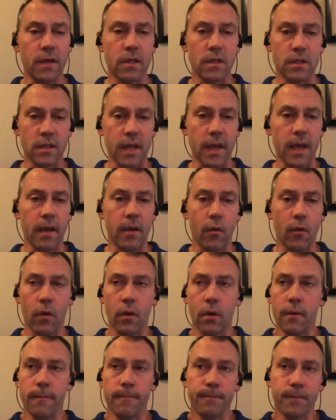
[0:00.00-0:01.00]
to say,
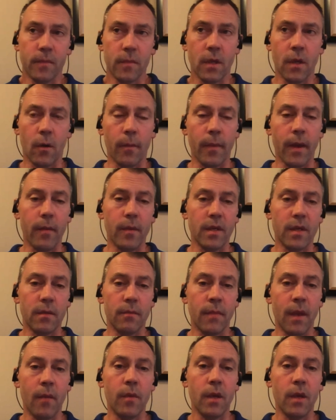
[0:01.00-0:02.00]
or you know, maybe
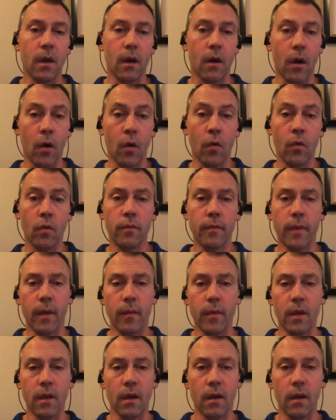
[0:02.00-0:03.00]
maybe a hone,
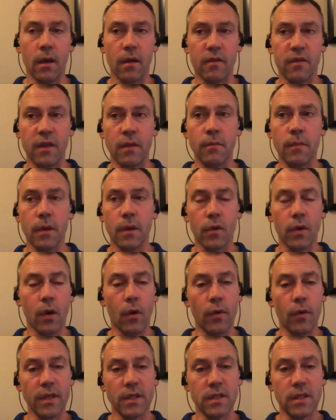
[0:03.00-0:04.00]
maybe a thin mil
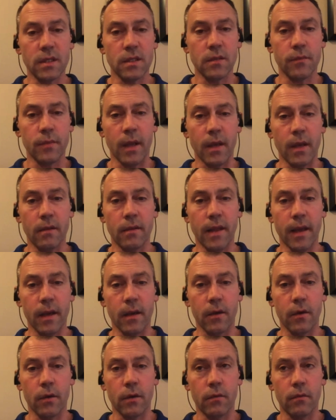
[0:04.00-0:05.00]
coating system that that
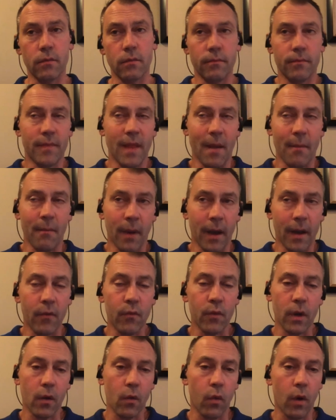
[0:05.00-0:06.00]
could that might
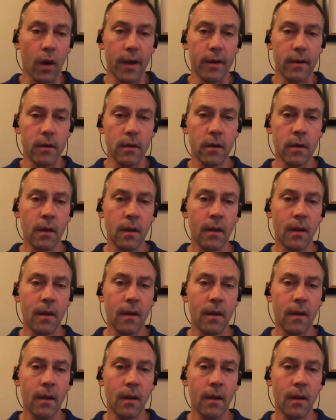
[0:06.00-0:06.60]
require